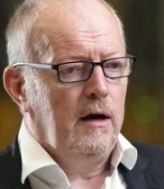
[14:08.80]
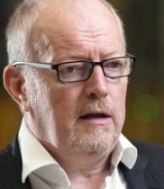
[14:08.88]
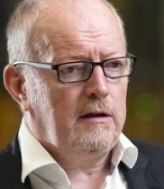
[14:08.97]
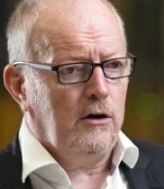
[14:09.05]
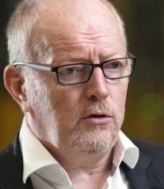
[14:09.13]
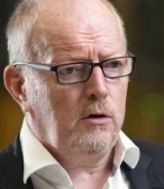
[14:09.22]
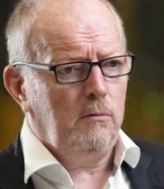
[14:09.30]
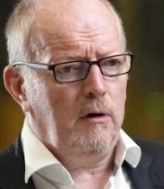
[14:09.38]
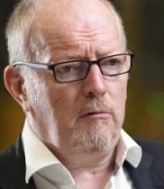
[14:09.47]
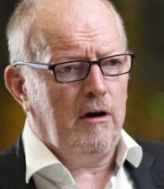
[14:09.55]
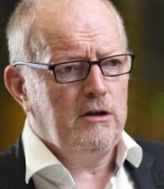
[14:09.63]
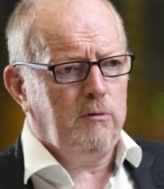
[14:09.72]
In total, we
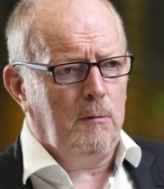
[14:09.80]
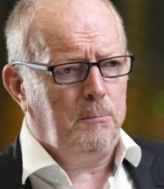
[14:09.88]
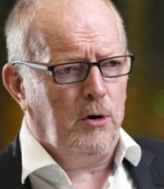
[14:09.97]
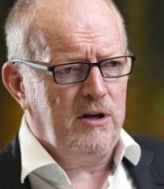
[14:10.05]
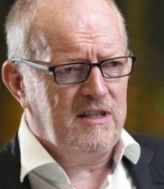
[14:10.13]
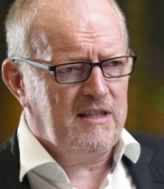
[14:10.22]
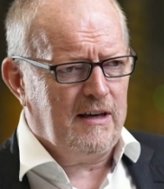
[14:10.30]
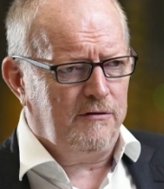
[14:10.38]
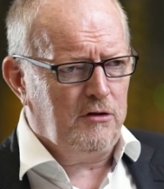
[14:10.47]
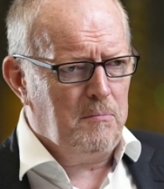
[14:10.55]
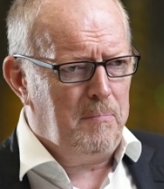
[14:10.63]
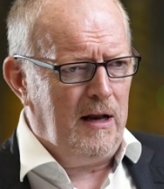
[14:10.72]
raised
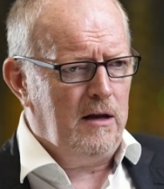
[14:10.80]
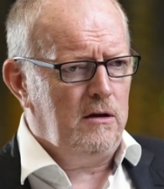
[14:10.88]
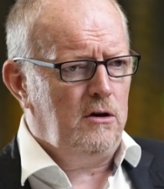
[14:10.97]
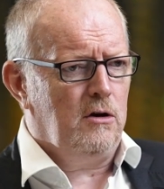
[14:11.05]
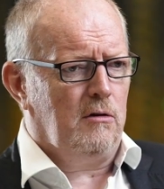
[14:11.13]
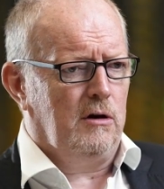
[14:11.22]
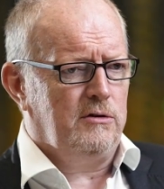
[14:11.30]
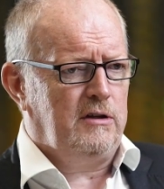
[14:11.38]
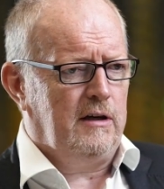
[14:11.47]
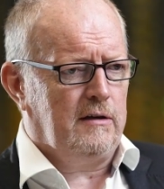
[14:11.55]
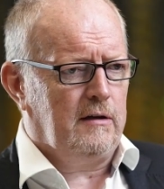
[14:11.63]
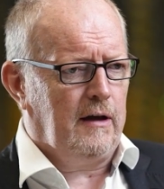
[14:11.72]
1.7 billion euros
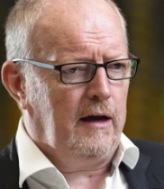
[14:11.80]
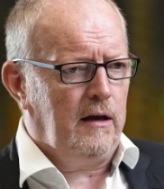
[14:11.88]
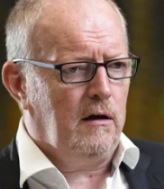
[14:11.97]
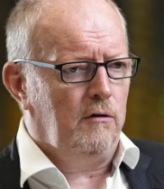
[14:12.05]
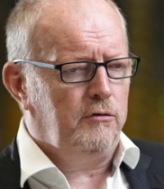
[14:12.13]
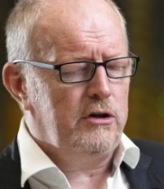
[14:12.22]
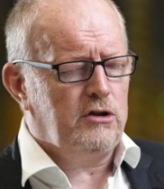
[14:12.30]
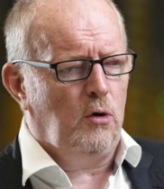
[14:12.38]
year to date, of which